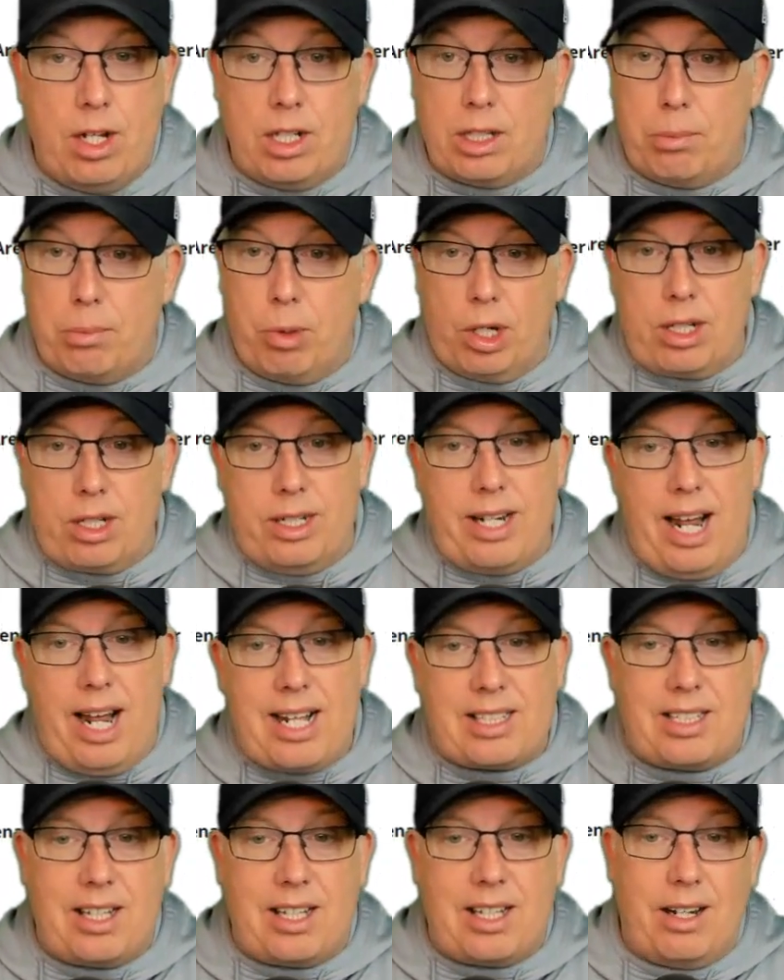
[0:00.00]
The Brooklyn
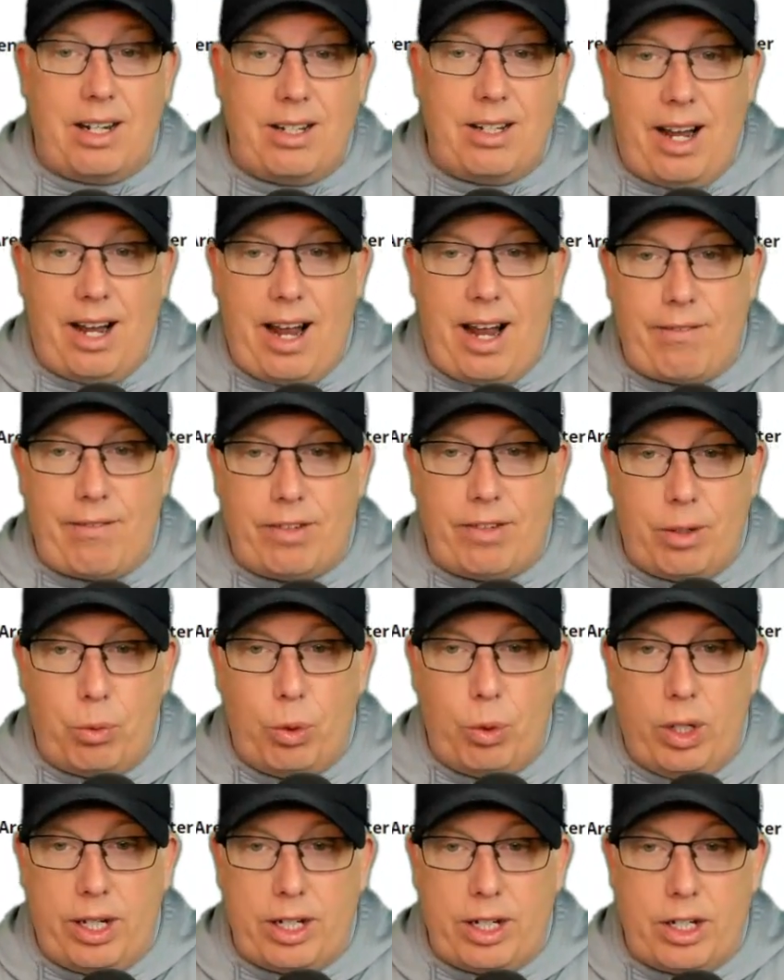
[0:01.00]
Nets not having a
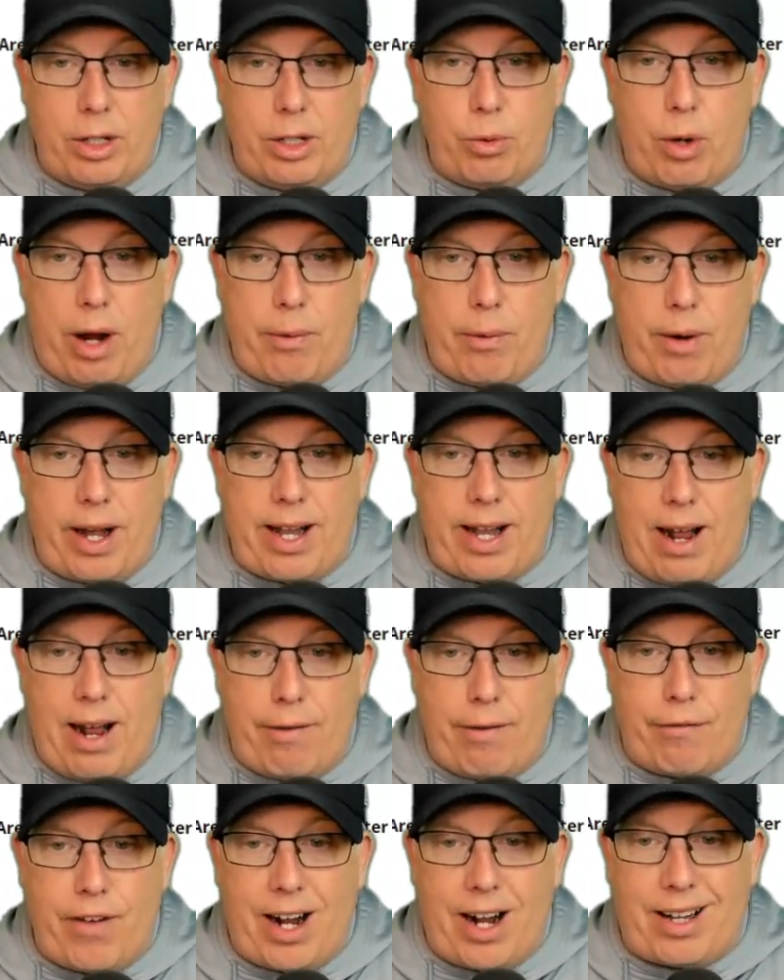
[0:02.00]
really good run right
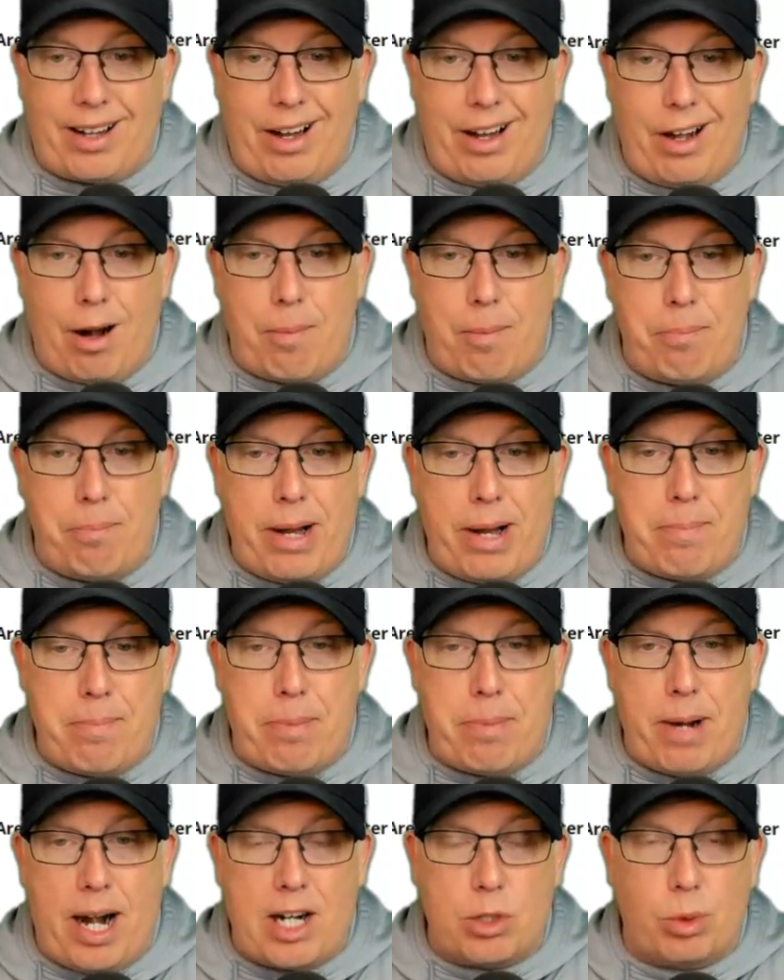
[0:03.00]
now. In fact, they are
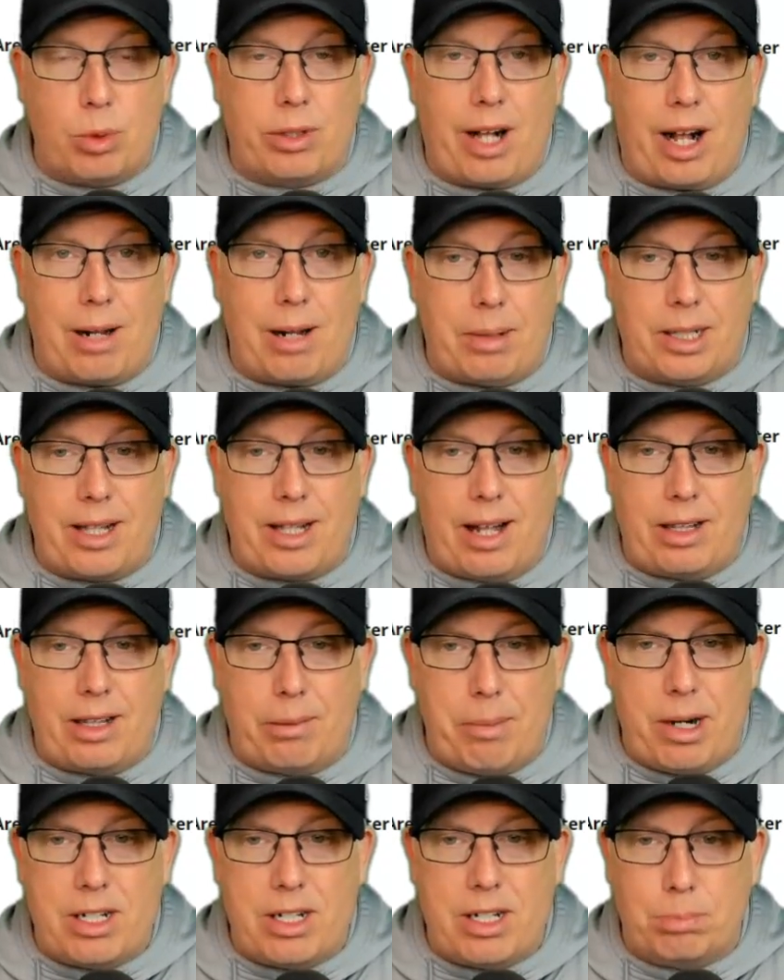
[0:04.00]
B-Bears. We'll talk about that in
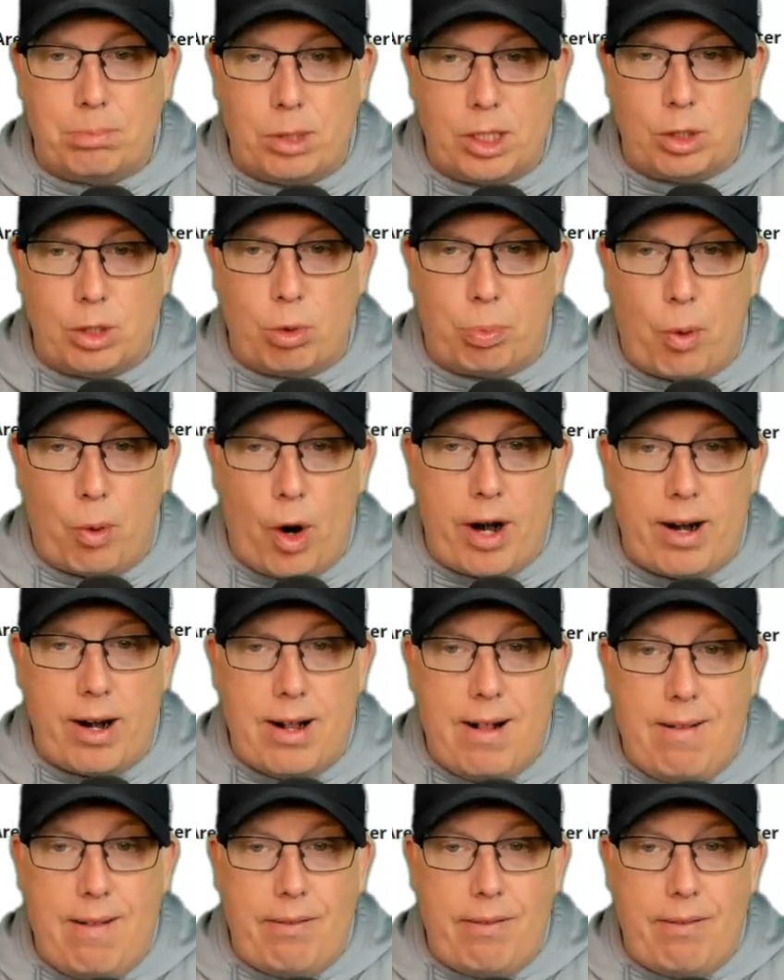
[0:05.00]
the Bears and Bulls report.